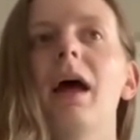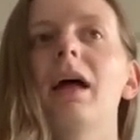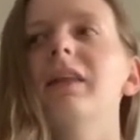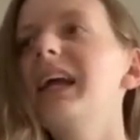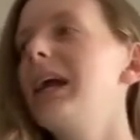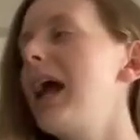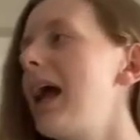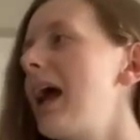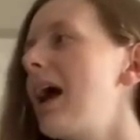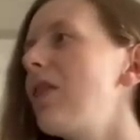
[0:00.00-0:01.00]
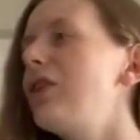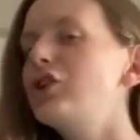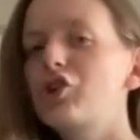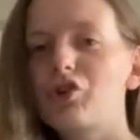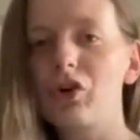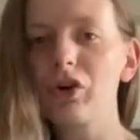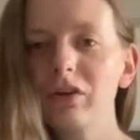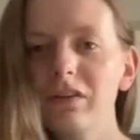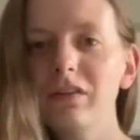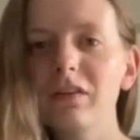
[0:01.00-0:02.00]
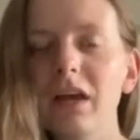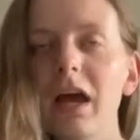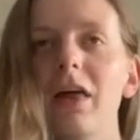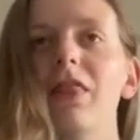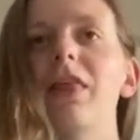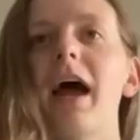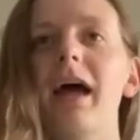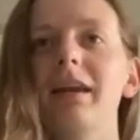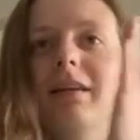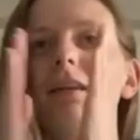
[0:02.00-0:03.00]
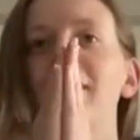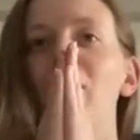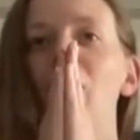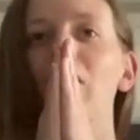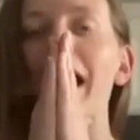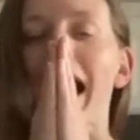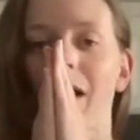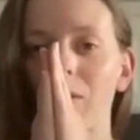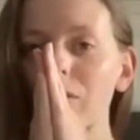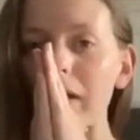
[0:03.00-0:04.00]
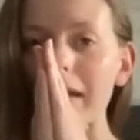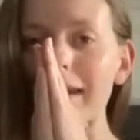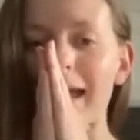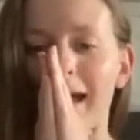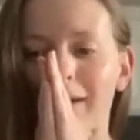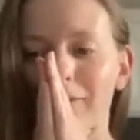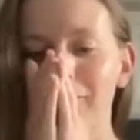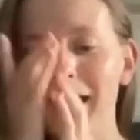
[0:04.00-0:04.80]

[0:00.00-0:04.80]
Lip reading: Like, the shirts that are out right now,